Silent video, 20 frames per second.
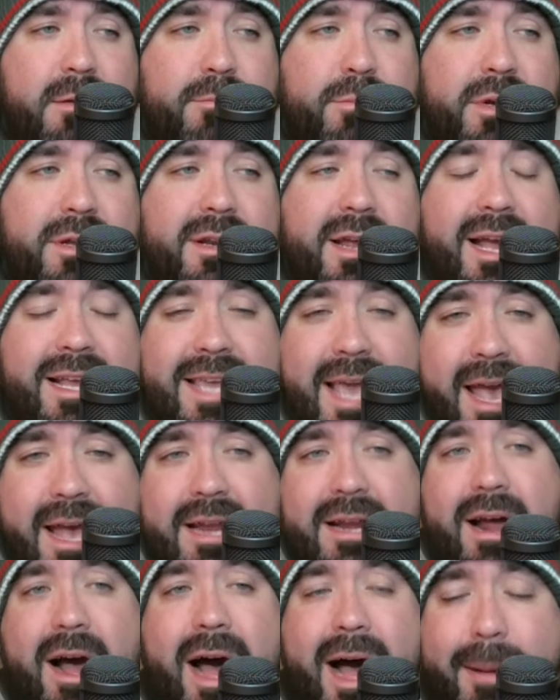But
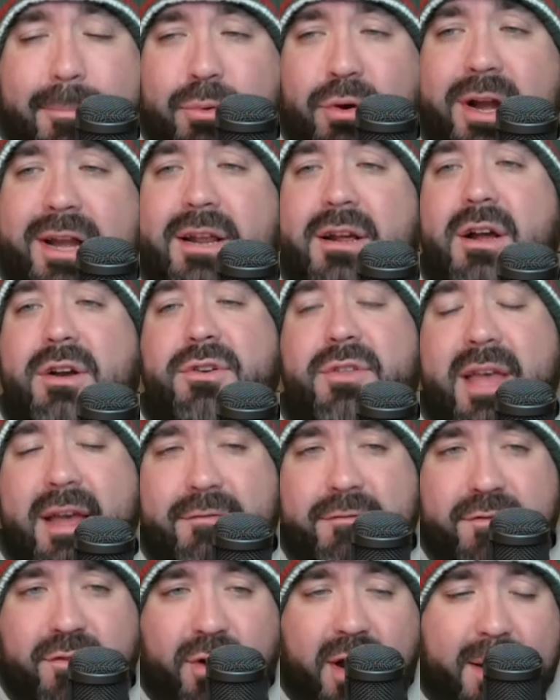again, operating under
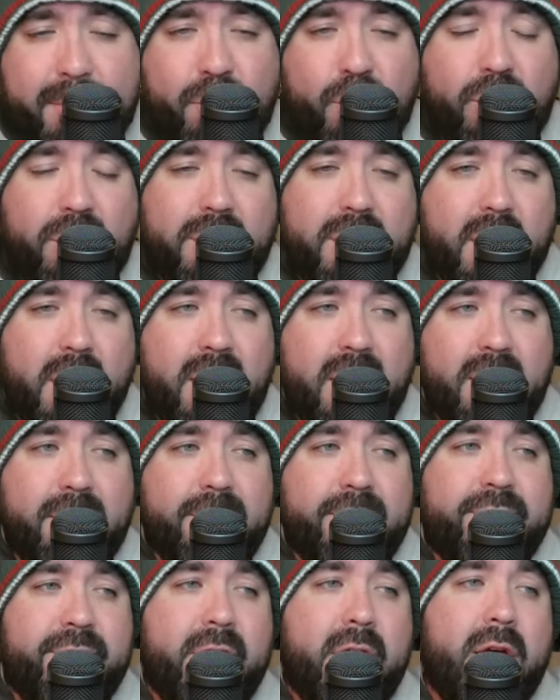that framework
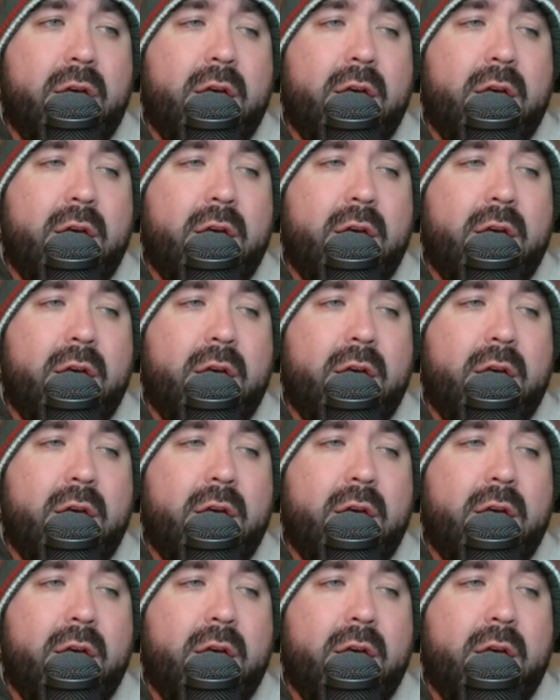of